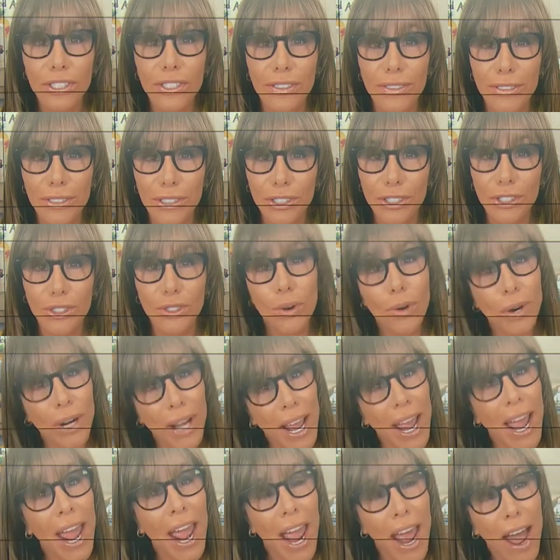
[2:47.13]
Sort of
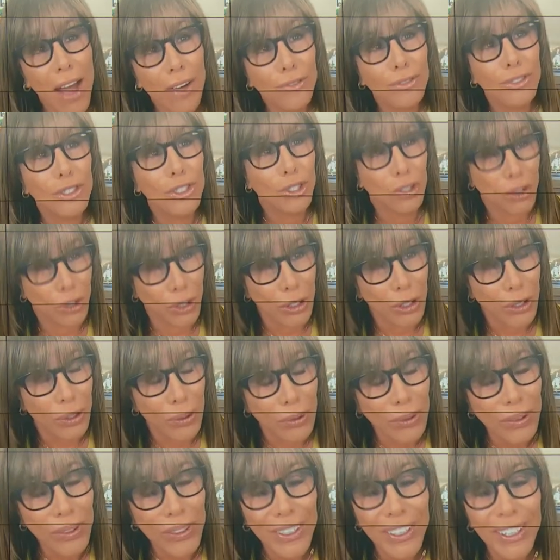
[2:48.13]
half
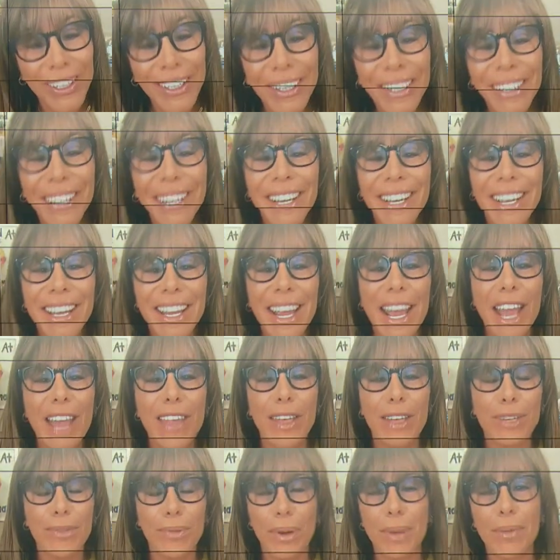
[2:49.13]
true. Yeah, that's
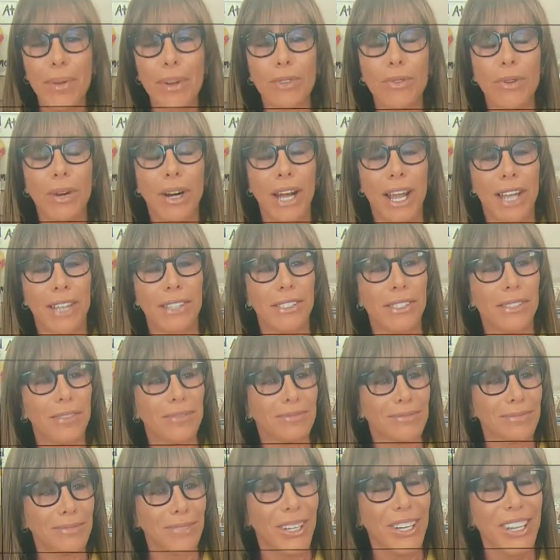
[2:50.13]
pretty much where it ends.
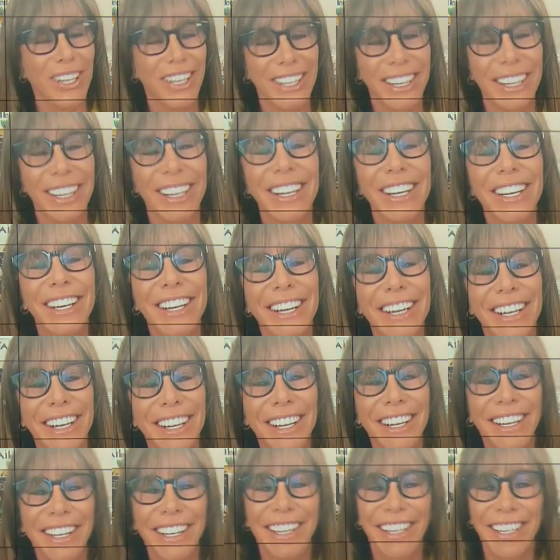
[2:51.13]
Okay. Okay, but
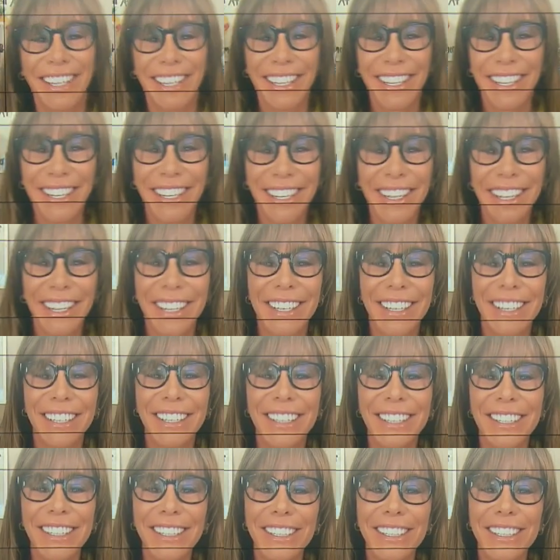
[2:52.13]
what about the other way?